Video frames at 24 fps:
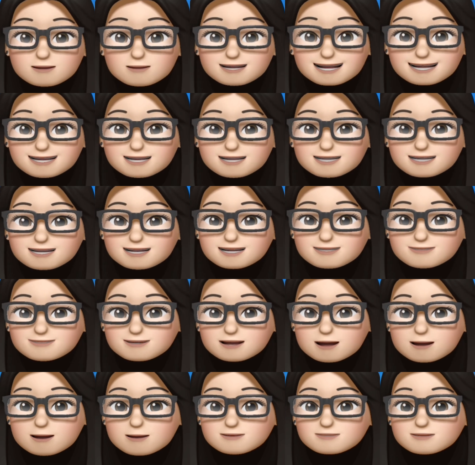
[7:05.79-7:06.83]
If you'd like to
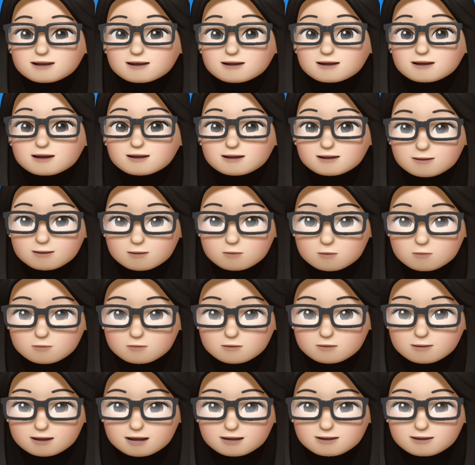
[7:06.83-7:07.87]
see a video of another
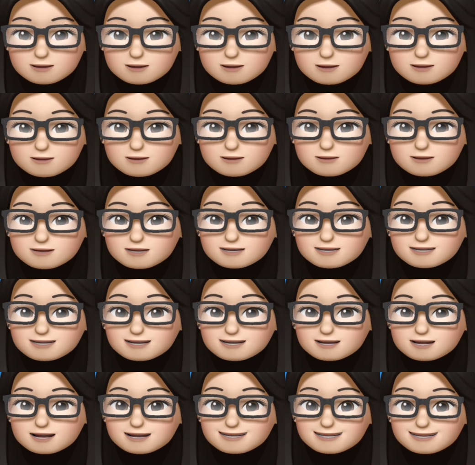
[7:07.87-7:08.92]
cool watch,
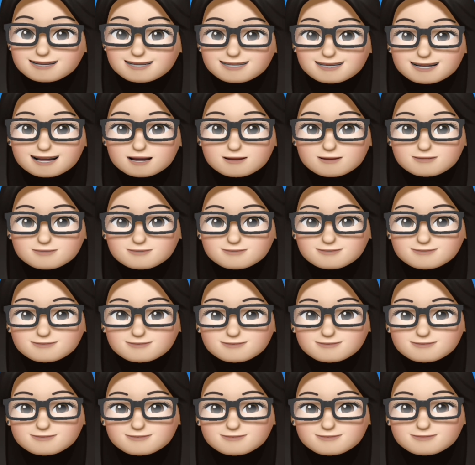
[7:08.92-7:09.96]
check this out.
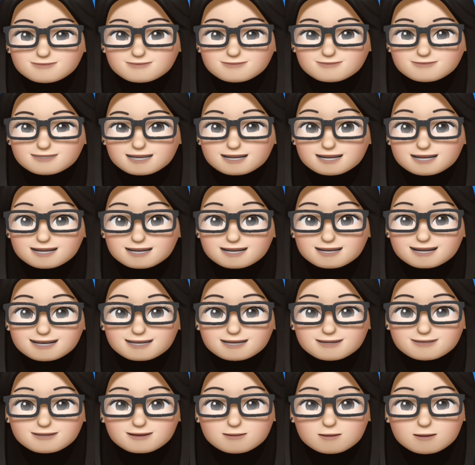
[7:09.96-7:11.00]

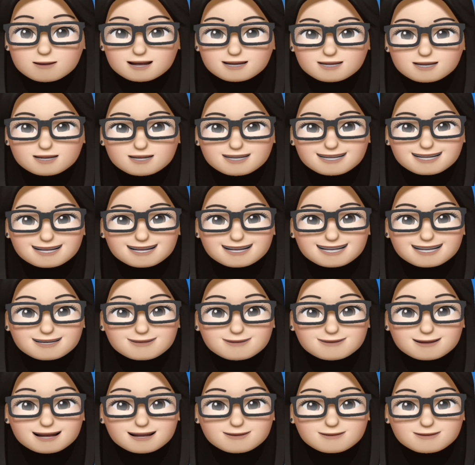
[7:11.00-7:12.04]
Thanks for watching
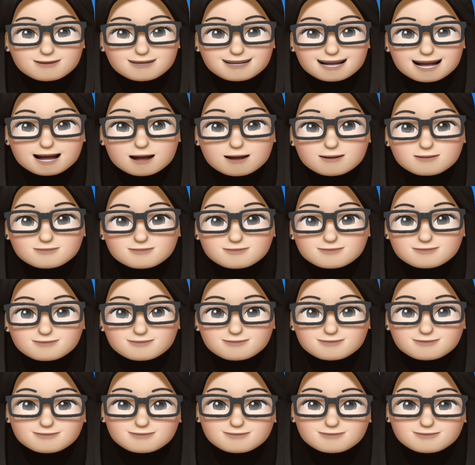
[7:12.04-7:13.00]
and bye for now!